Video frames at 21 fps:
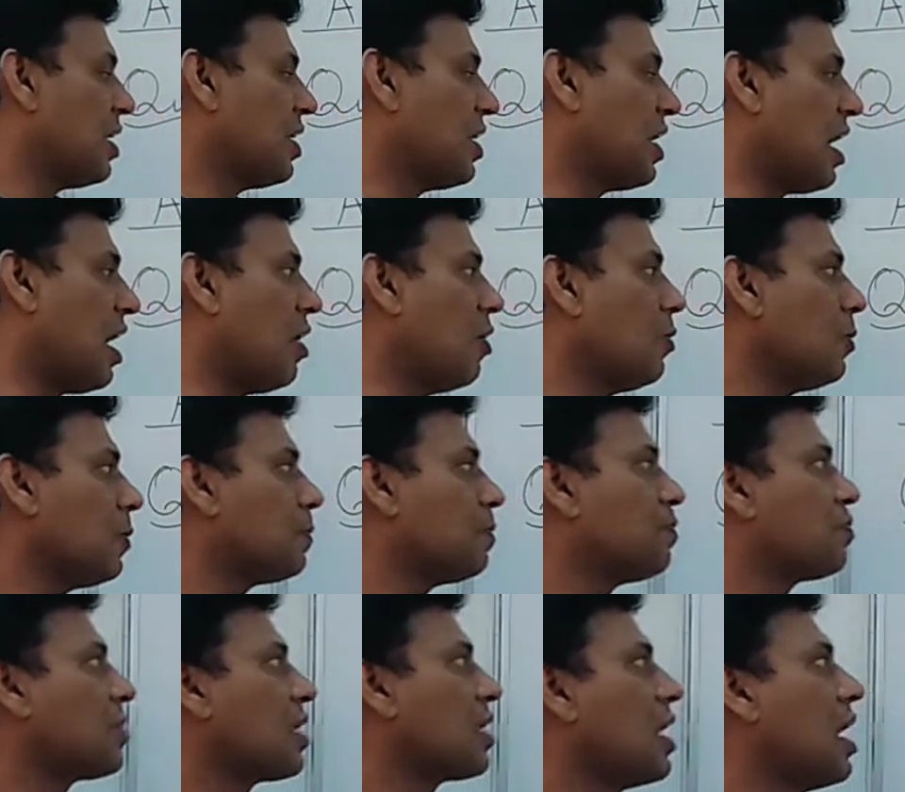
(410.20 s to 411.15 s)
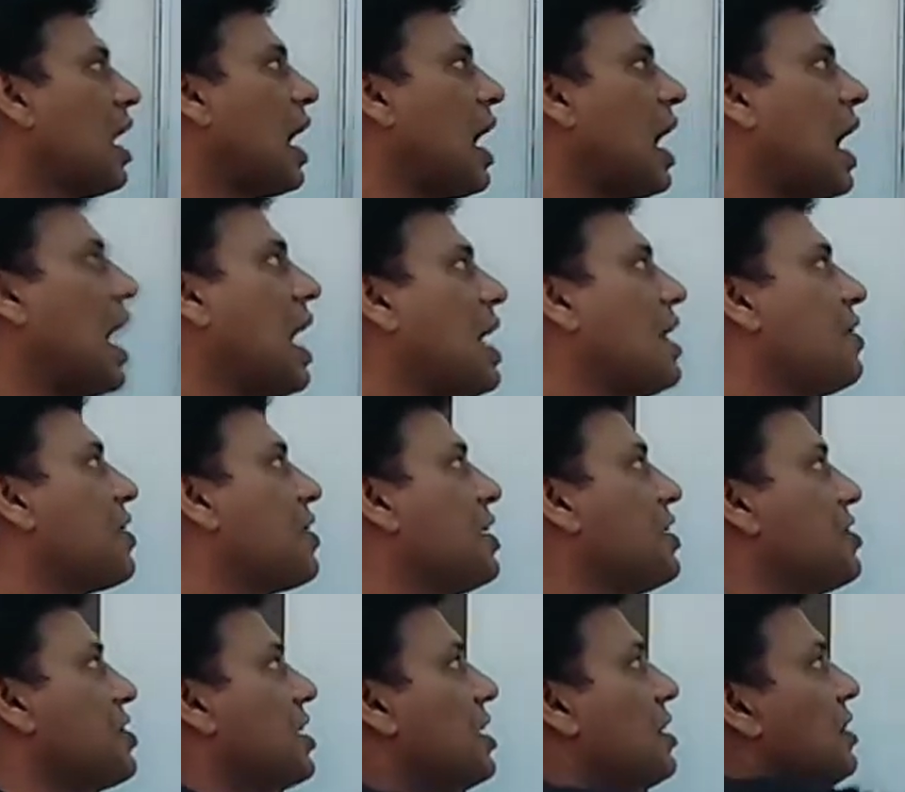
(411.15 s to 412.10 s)
Now
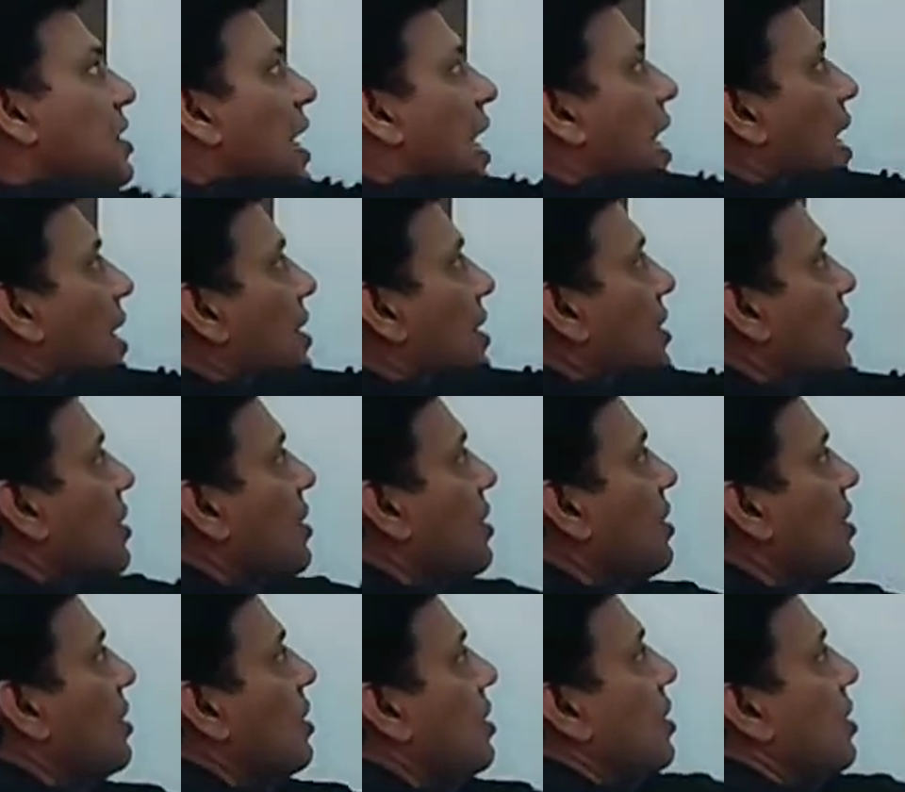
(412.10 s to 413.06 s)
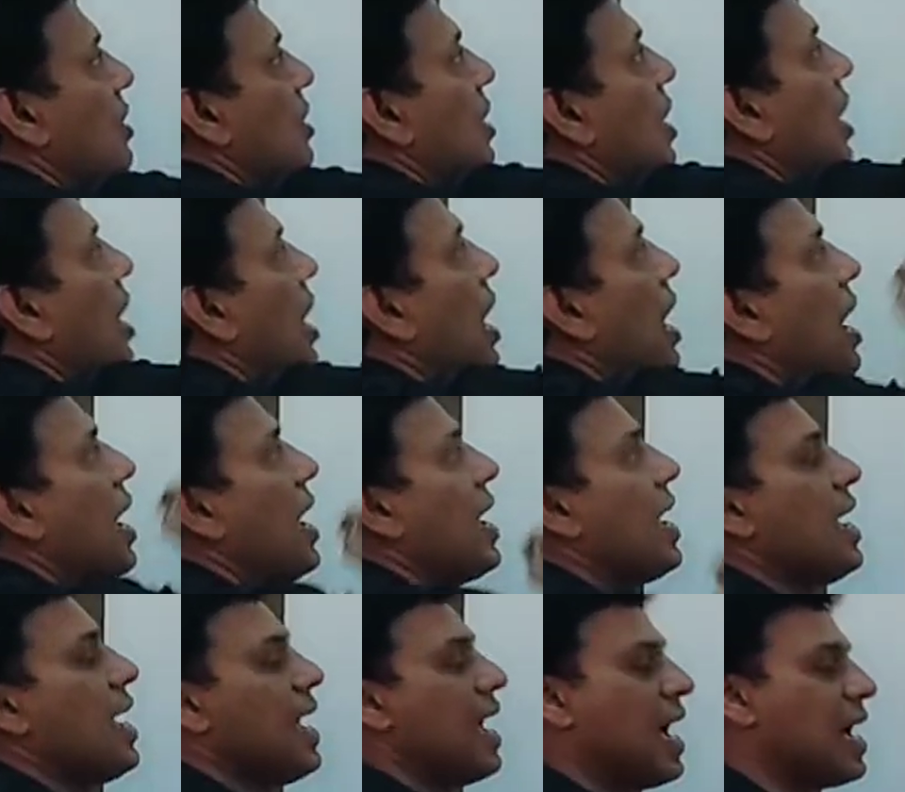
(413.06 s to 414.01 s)
I written that
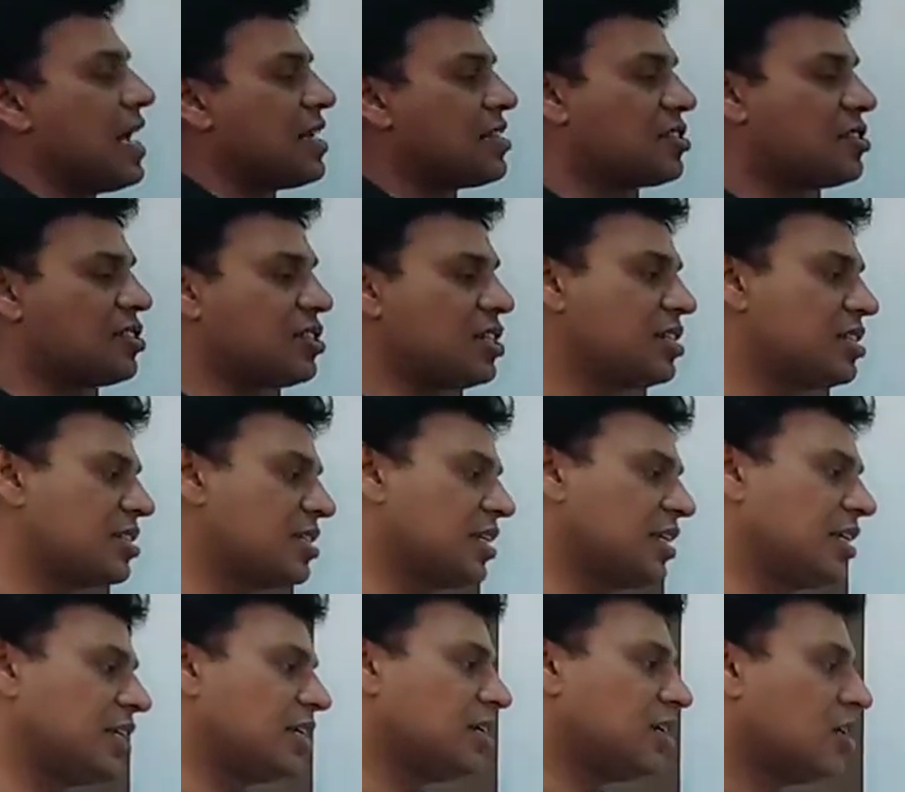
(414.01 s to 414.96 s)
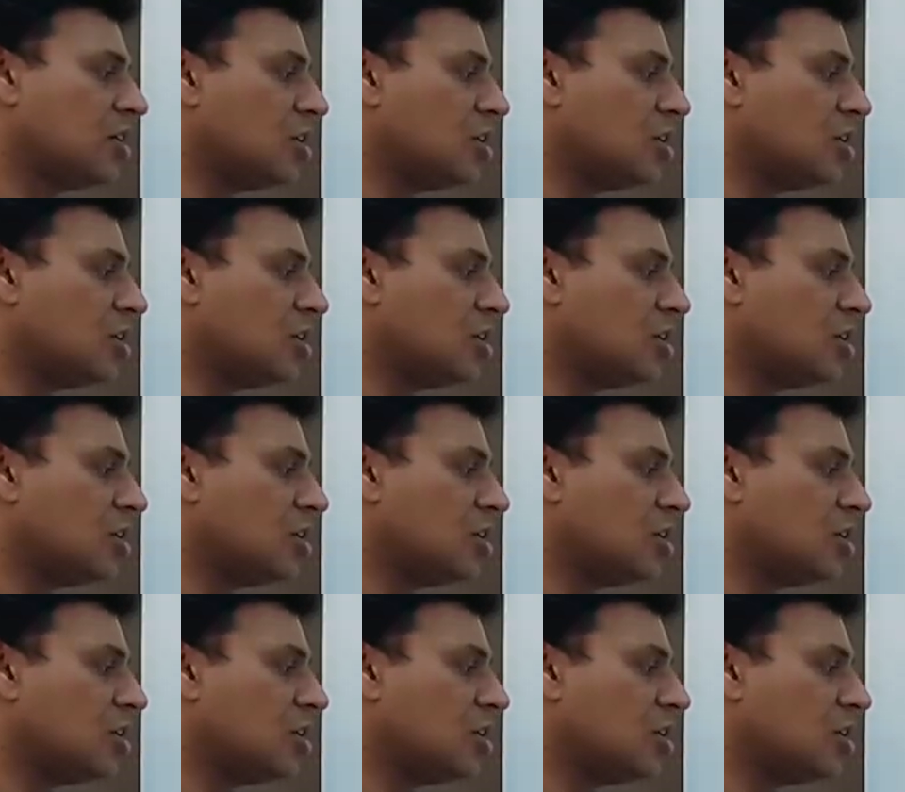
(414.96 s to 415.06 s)
ASTC.